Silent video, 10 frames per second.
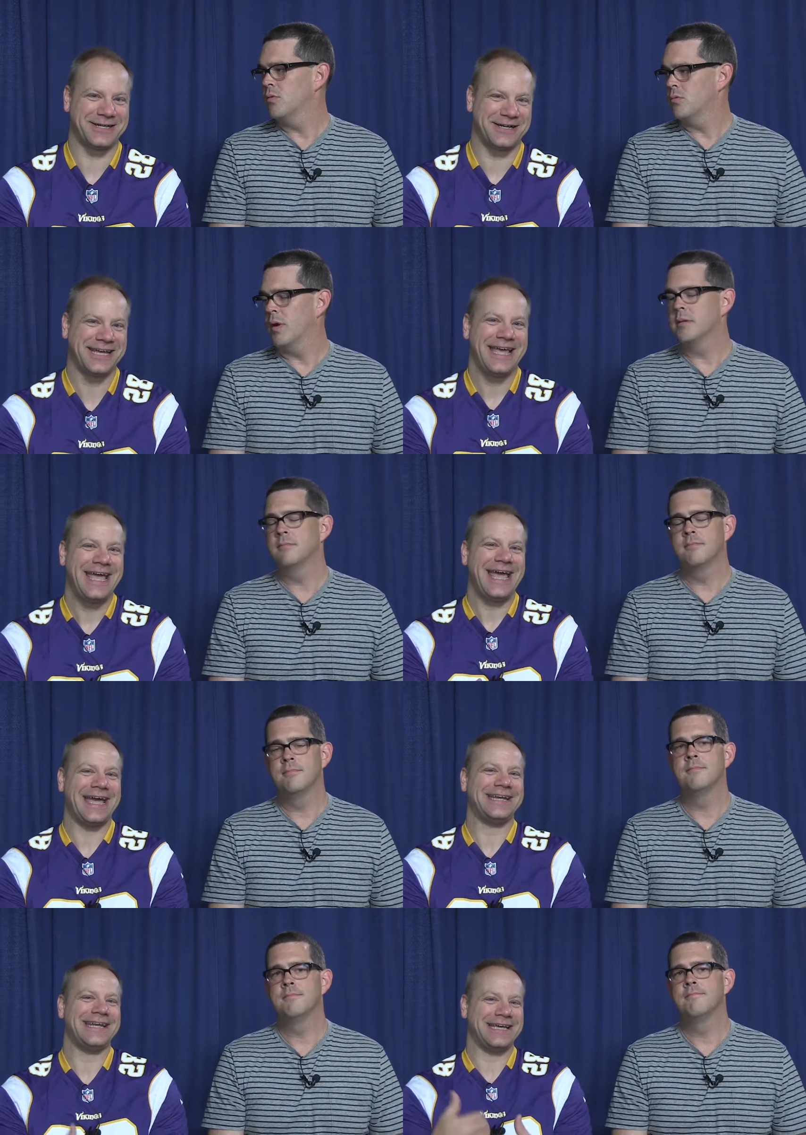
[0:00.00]
Speaker 1: right.
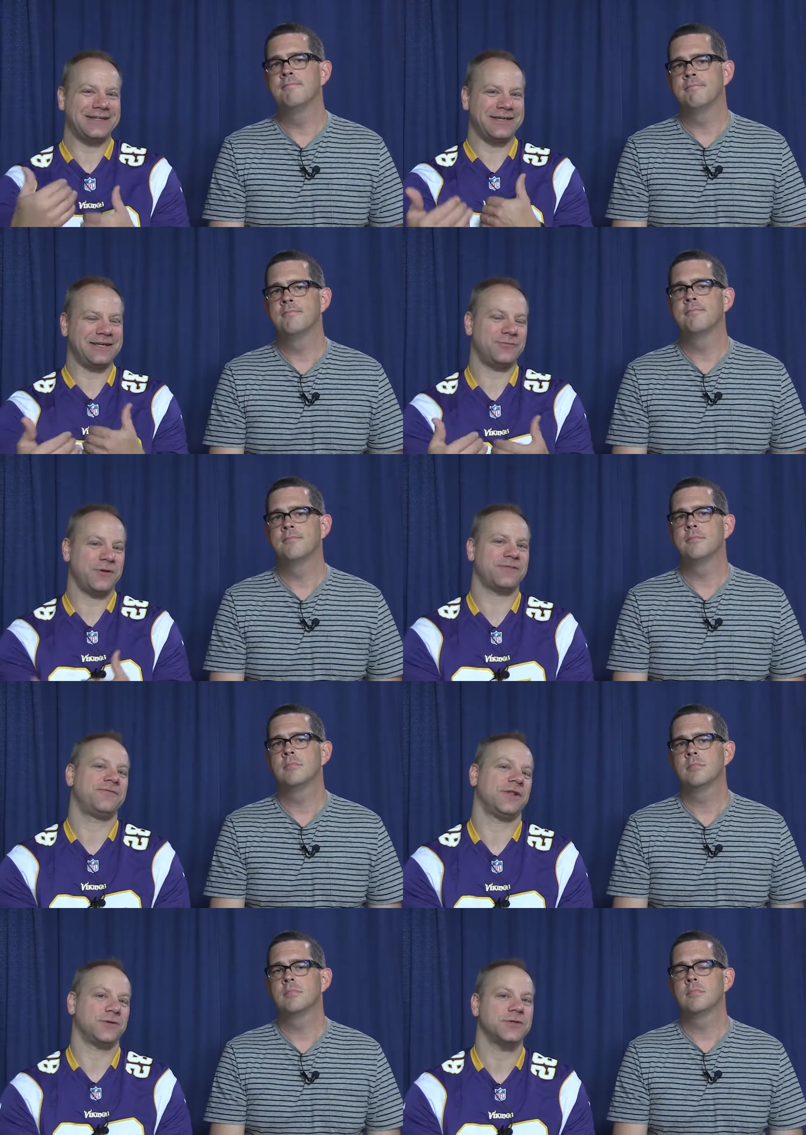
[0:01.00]
and, and with
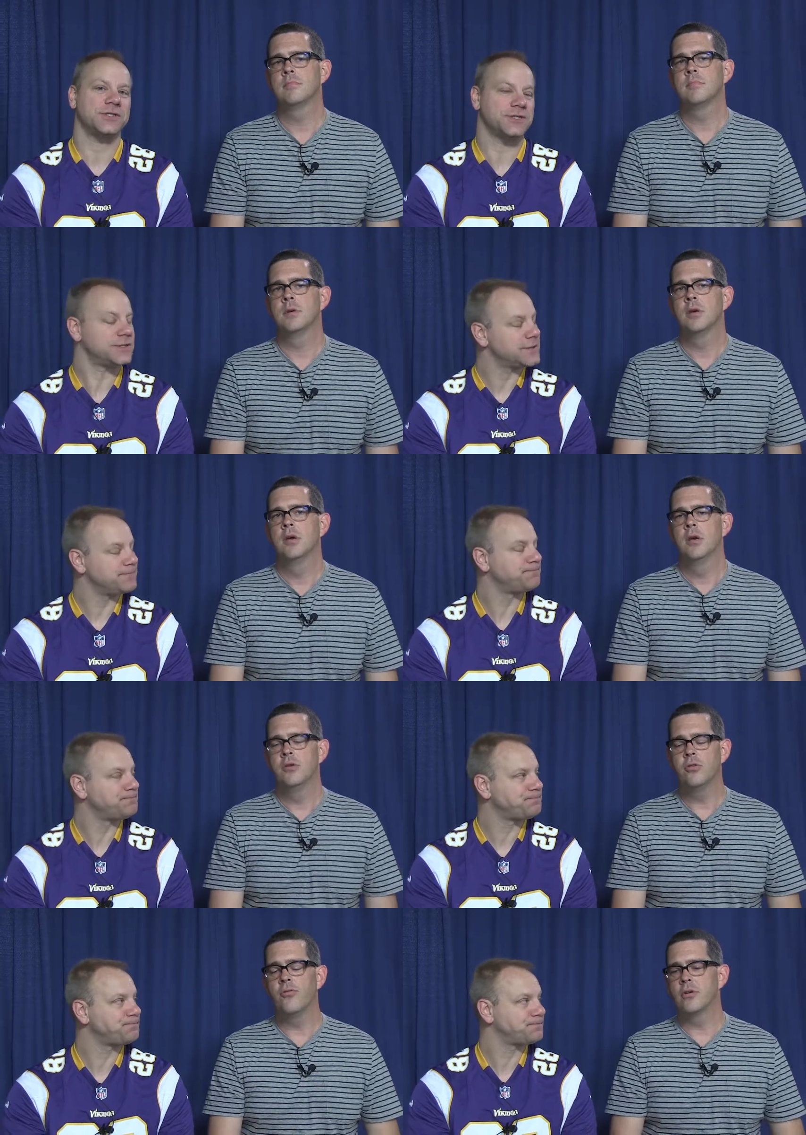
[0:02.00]
fellow Christians?
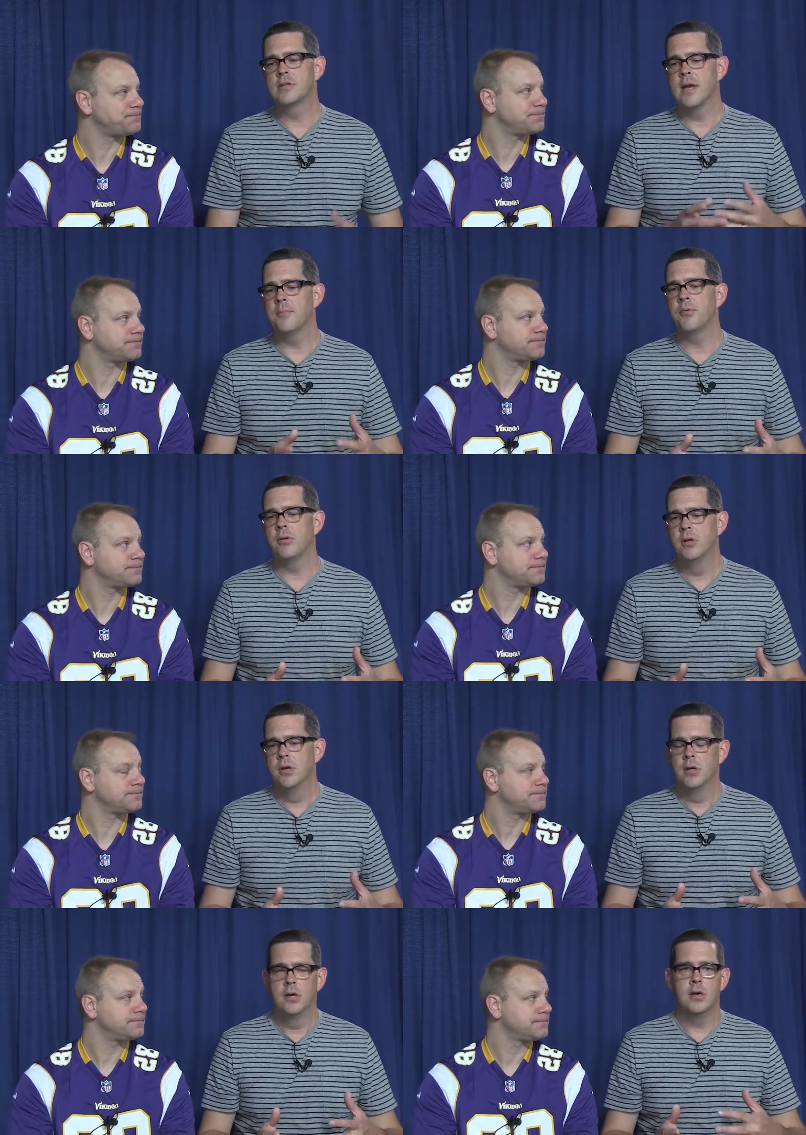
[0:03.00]
Speaker 2: So, for example,
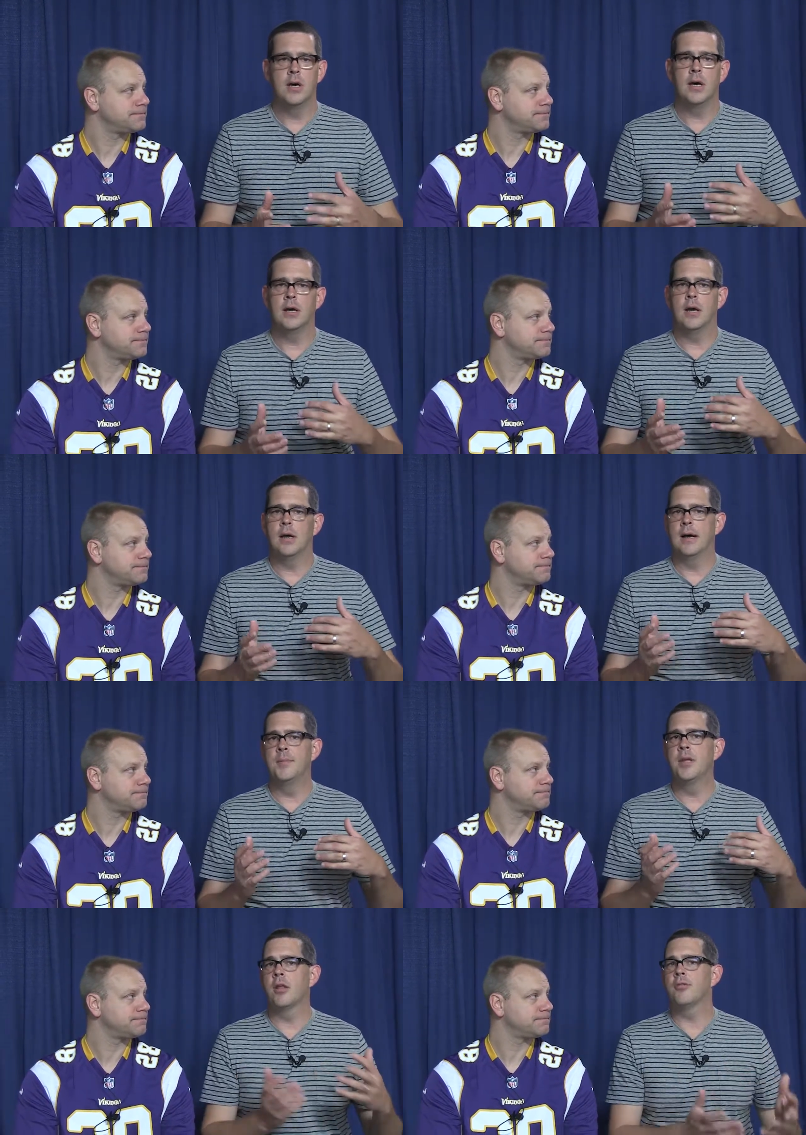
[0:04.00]
uh, I
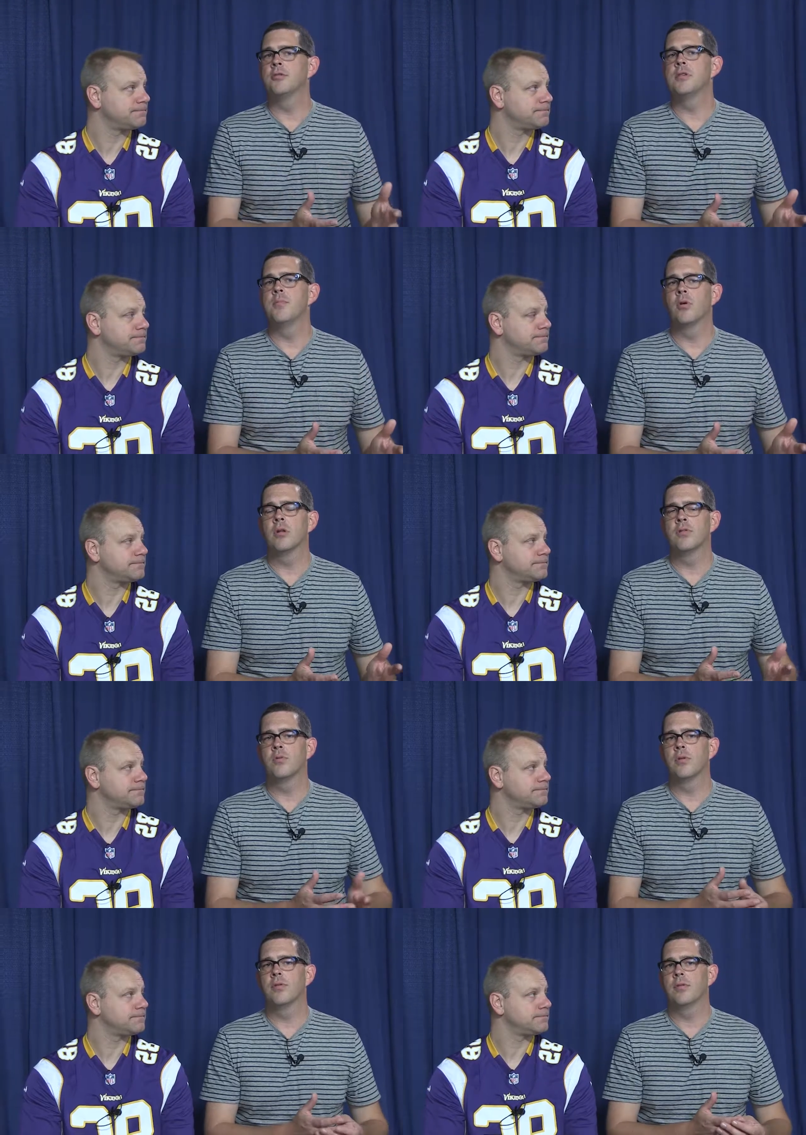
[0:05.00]
meet on Thursday mornings
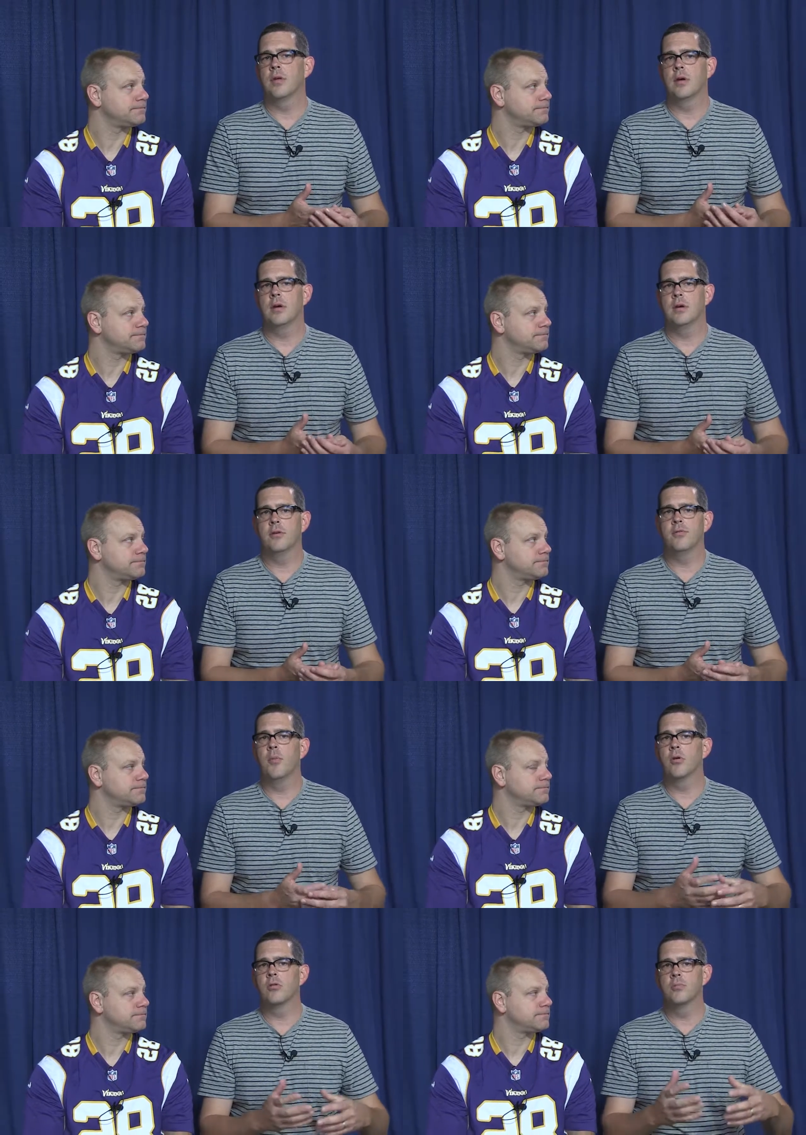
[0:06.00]
with uh, a
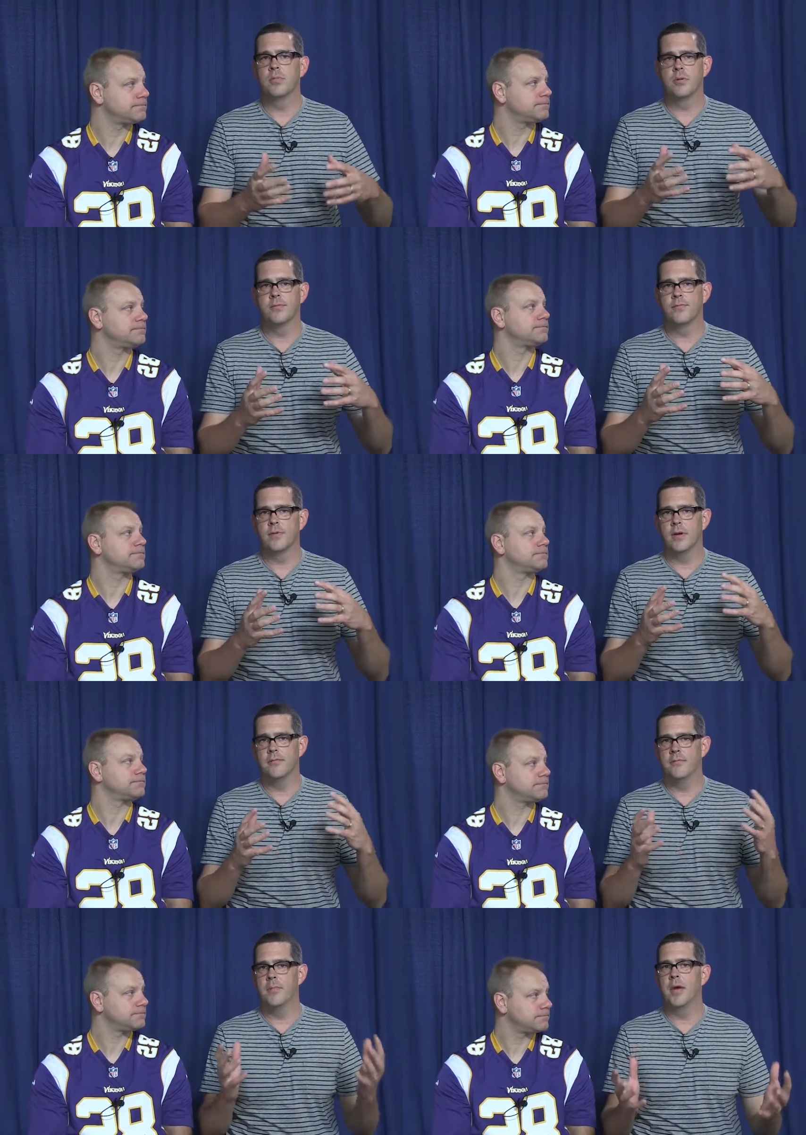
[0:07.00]
small group of,
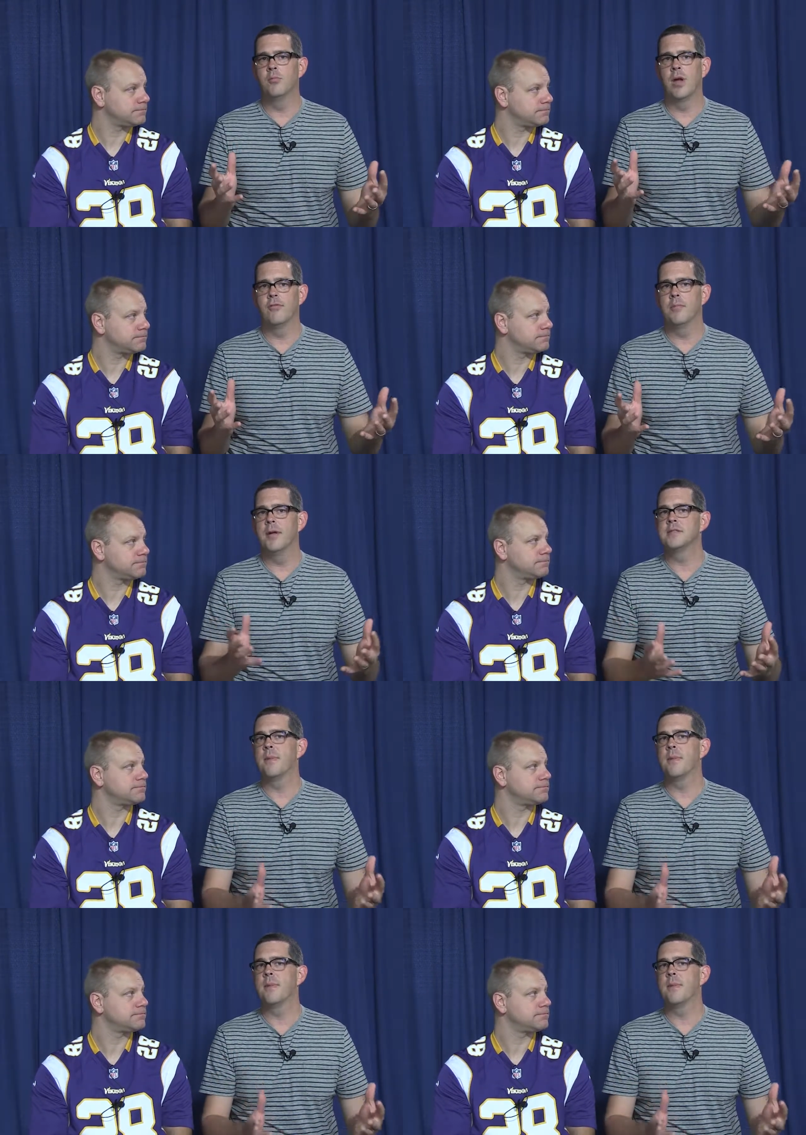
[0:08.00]
of men. We have a men's